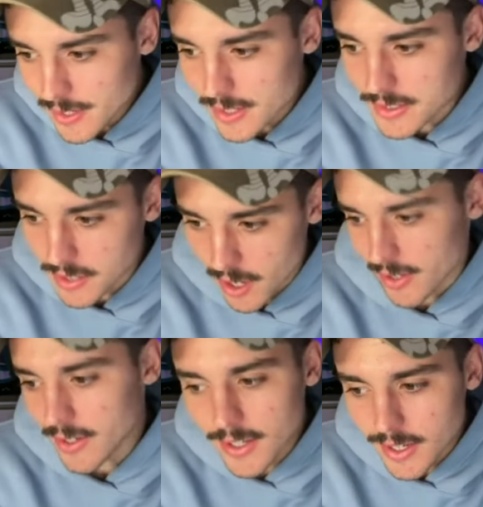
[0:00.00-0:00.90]
So,
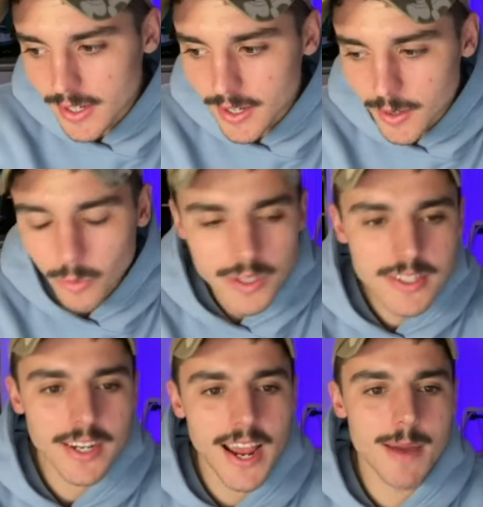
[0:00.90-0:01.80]
what's
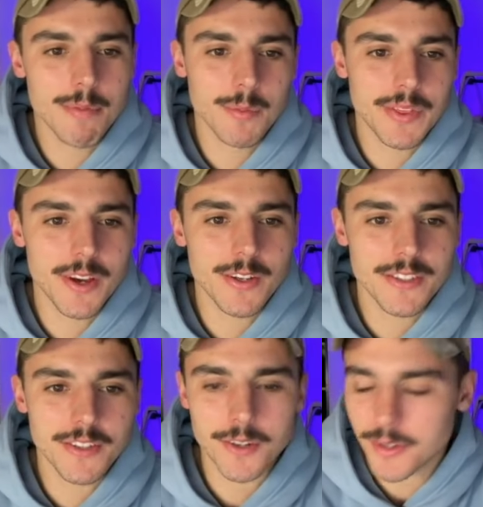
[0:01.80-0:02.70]
going to happen with
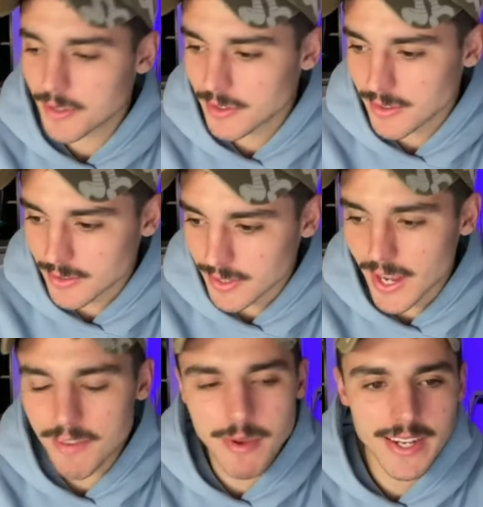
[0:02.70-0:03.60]
those two?
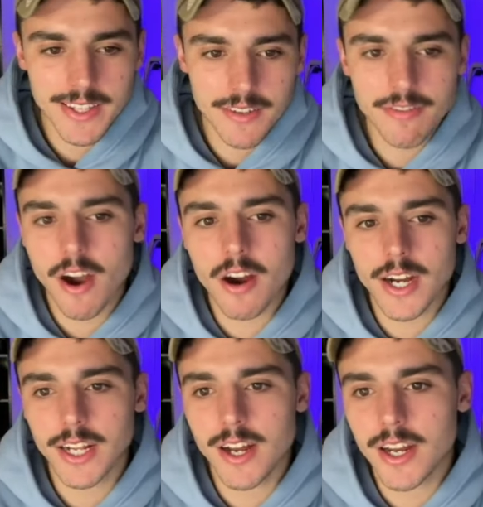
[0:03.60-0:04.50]
They have been in the
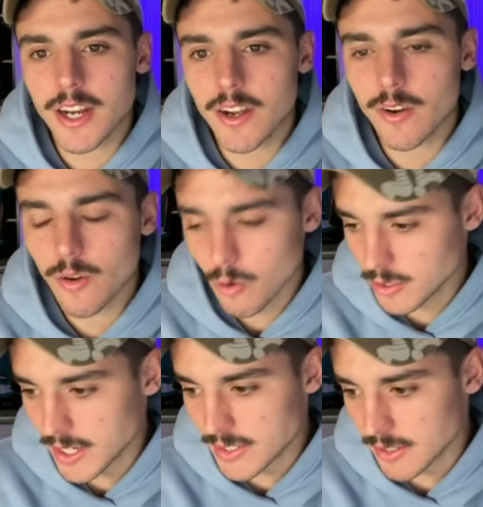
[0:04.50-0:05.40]
firing line all
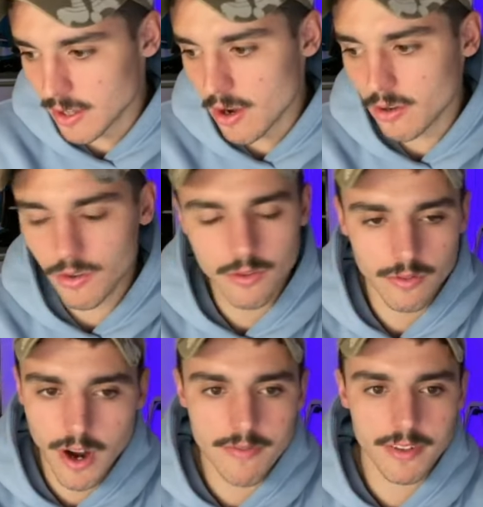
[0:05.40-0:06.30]
season long,
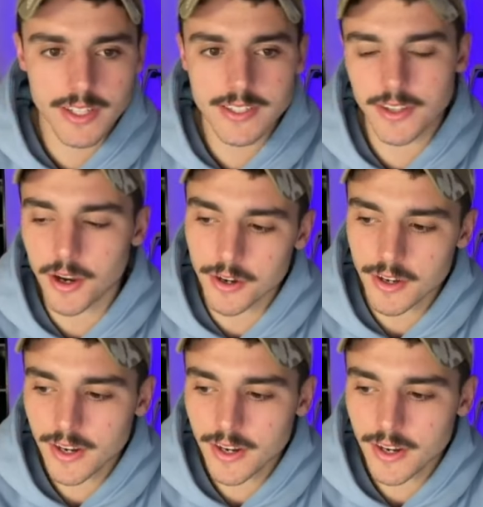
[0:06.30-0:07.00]
rightfully so.